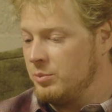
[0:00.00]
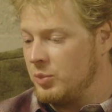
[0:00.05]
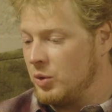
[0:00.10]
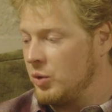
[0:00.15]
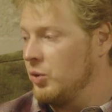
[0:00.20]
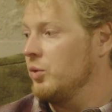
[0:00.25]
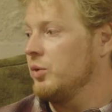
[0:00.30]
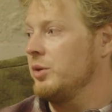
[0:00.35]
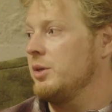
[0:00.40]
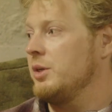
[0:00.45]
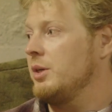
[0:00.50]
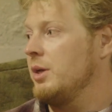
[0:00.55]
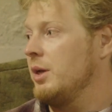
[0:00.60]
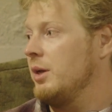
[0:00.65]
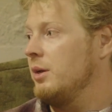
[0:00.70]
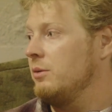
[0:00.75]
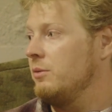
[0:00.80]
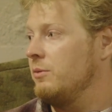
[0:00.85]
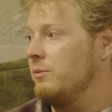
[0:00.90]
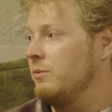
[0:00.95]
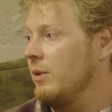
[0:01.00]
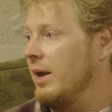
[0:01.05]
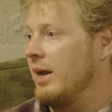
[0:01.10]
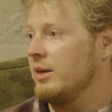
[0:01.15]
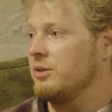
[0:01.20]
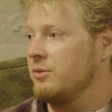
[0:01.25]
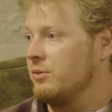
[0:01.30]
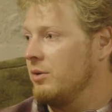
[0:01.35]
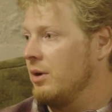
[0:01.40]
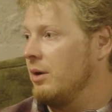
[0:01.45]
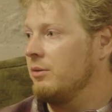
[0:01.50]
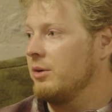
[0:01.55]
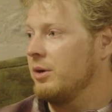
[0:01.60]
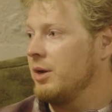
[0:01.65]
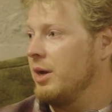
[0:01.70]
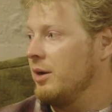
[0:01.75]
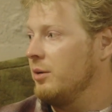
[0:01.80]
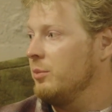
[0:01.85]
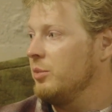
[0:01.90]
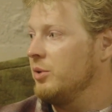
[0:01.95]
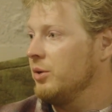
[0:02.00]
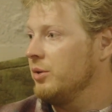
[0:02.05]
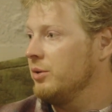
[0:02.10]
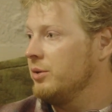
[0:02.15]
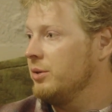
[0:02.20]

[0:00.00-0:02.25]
burly and last forever kind of build.